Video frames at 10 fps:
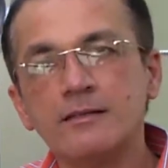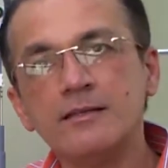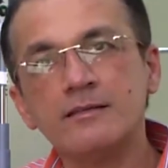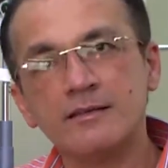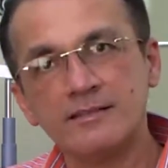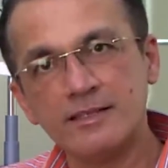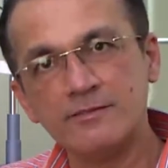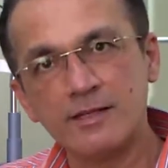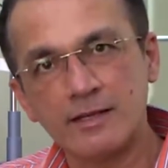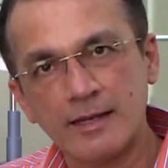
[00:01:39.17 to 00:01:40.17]
These
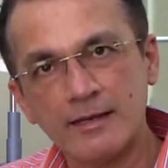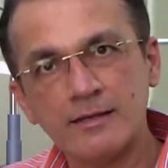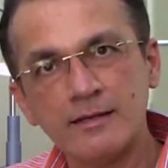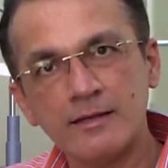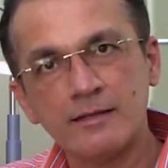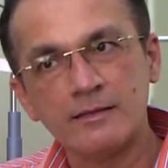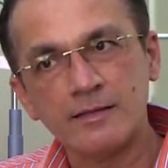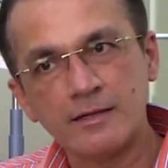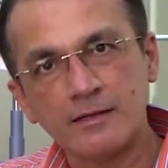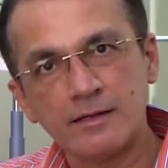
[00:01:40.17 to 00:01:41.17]
receive the light,
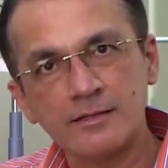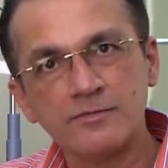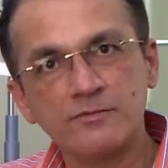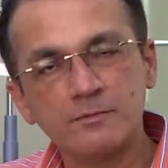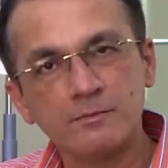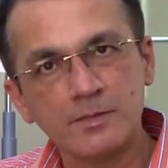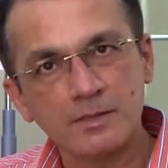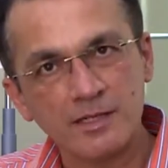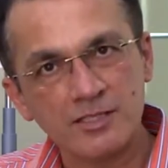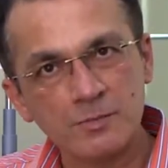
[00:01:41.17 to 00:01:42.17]
they
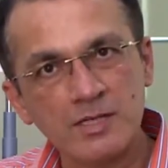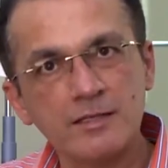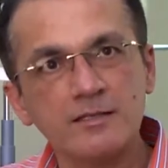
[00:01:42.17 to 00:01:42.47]
transmit